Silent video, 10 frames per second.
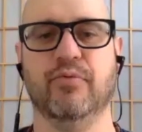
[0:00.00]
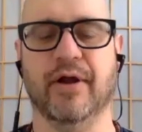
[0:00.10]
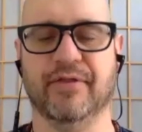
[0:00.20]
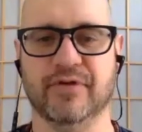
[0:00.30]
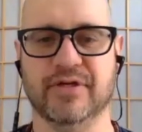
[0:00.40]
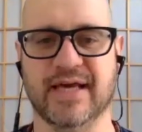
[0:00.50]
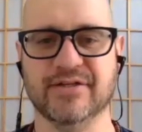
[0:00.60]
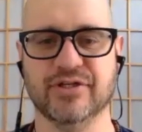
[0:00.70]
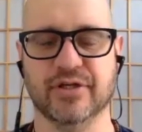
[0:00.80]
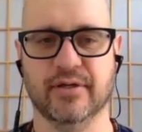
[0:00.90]
breath
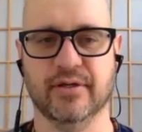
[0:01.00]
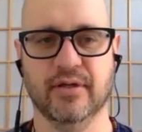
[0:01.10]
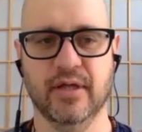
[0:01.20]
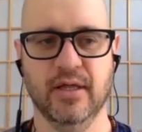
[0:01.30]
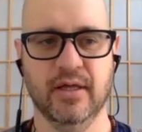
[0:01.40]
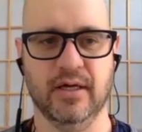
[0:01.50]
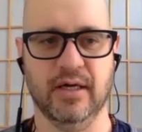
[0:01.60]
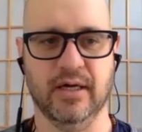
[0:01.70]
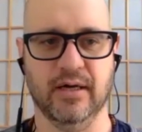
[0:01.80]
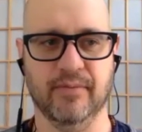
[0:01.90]
retention
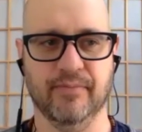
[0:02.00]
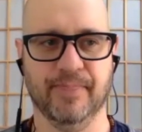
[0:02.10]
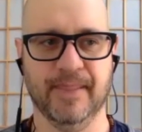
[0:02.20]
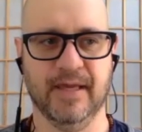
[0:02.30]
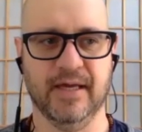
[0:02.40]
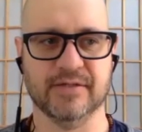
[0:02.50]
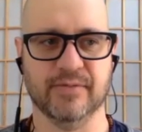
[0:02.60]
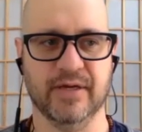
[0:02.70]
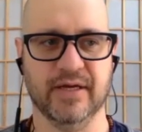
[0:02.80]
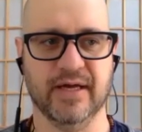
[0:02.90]
as
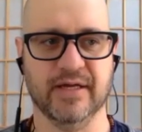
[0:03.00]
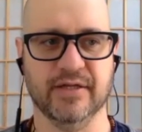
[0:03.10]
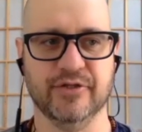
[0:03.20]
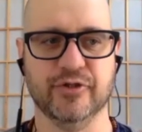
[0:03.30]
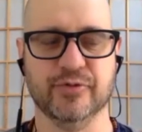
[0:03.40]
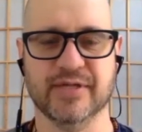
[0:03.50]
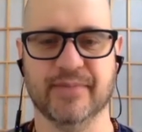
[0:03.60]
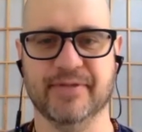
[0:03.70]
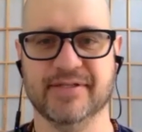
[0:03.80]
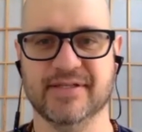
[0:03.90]
a way to kind of juice
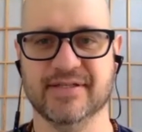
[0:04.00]
up the